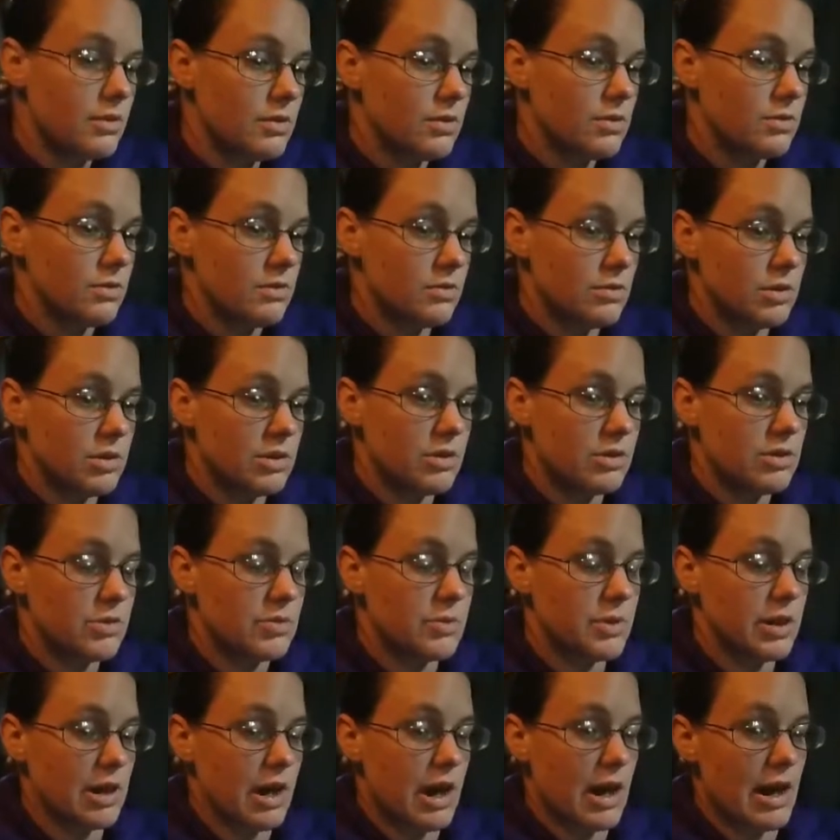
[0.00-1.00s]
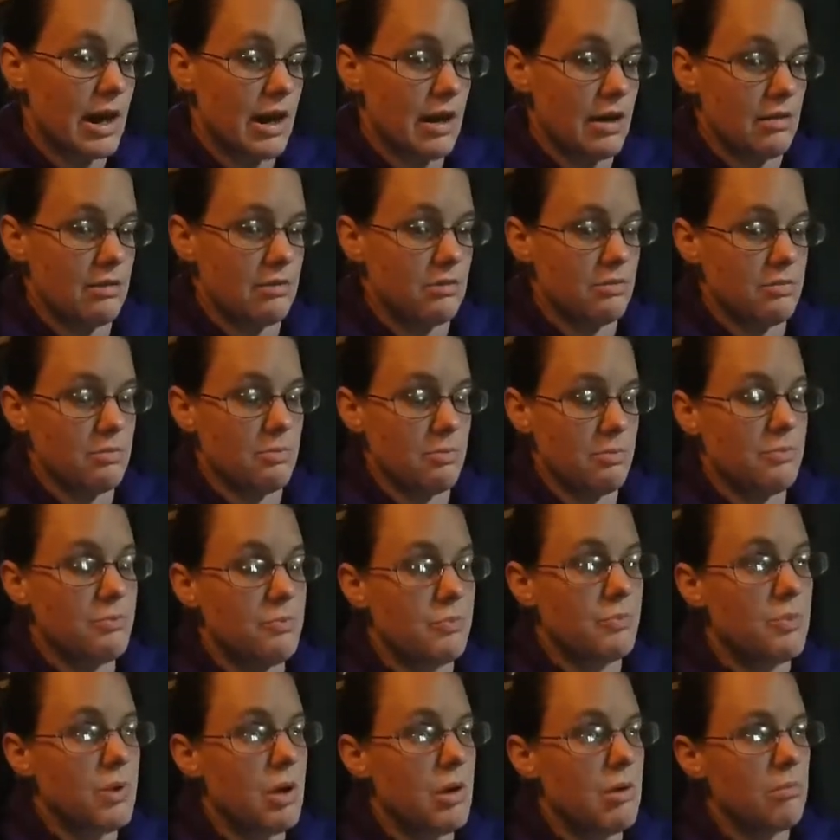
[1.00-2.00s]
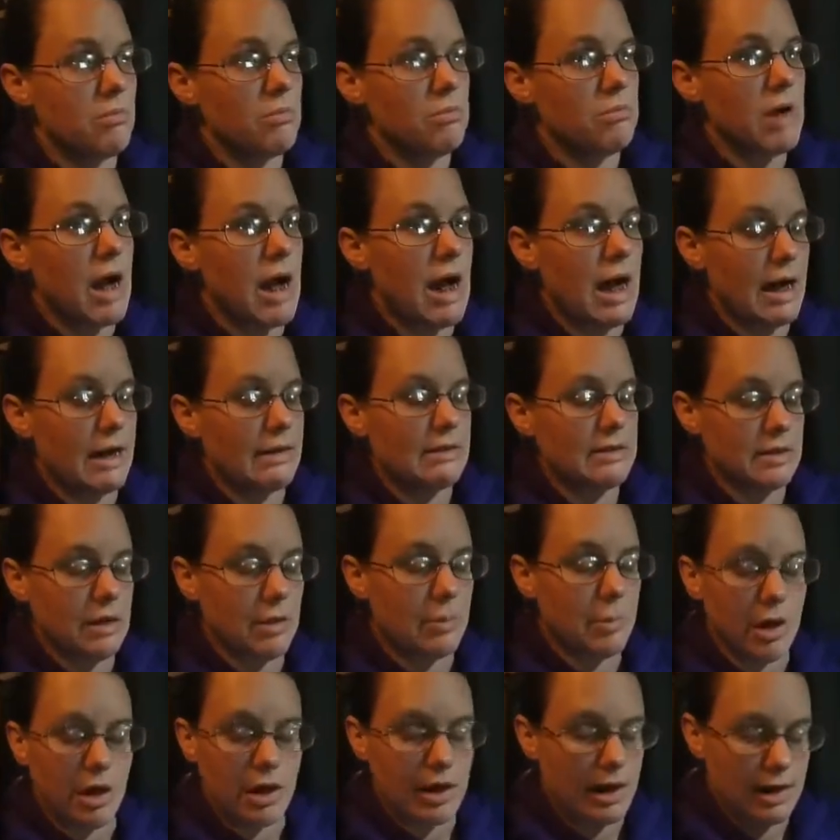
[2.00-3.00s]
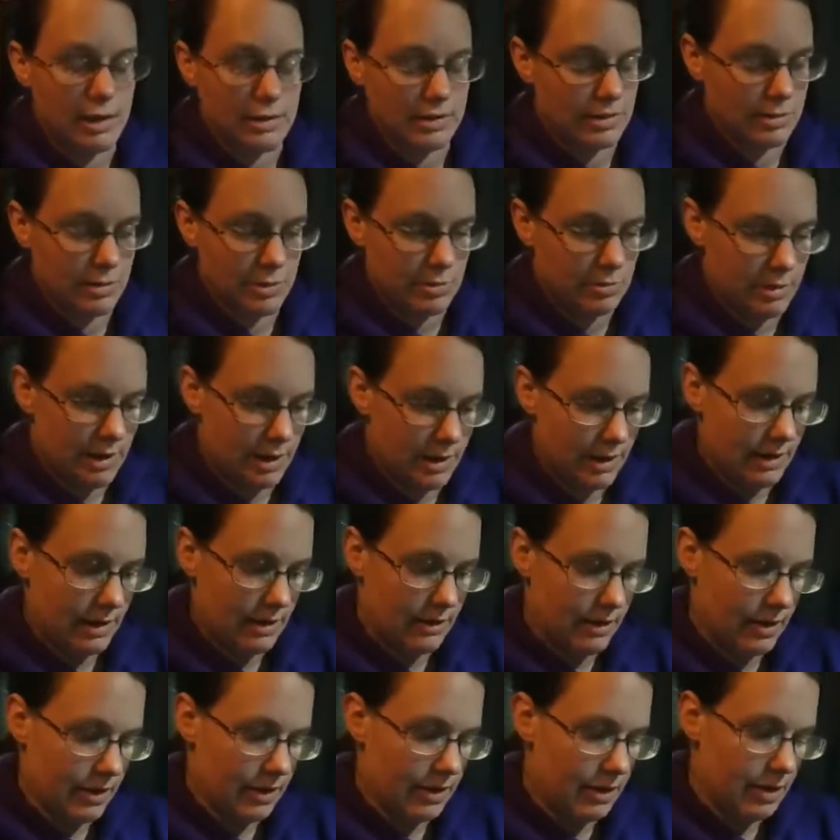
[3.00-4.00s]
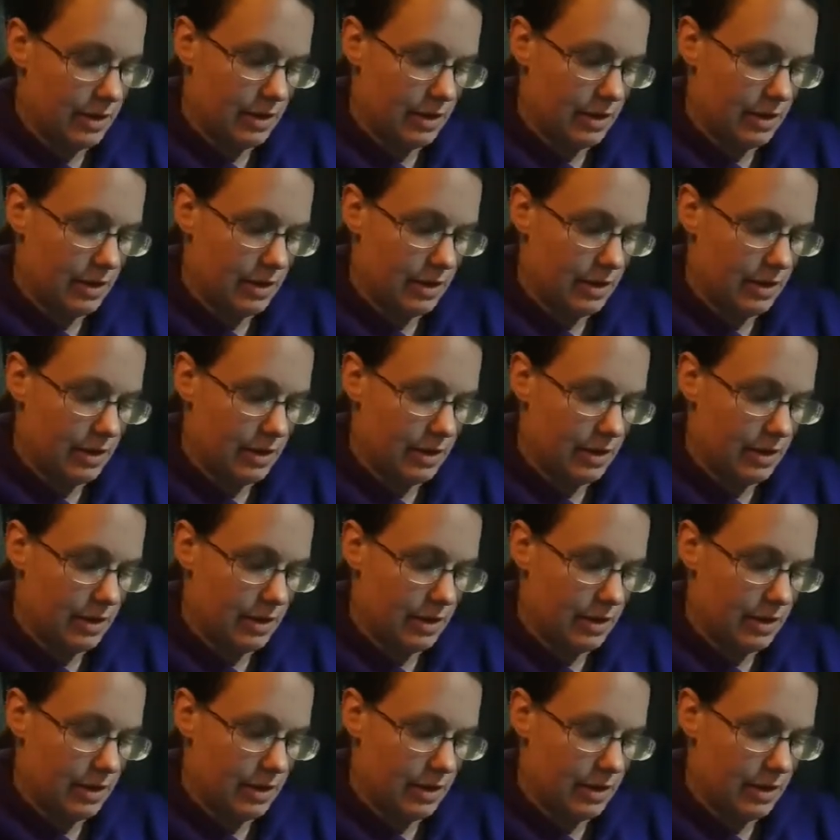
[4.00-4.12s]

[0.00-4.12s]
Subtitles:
Once we got out of high summer, it hasn't been bad down here.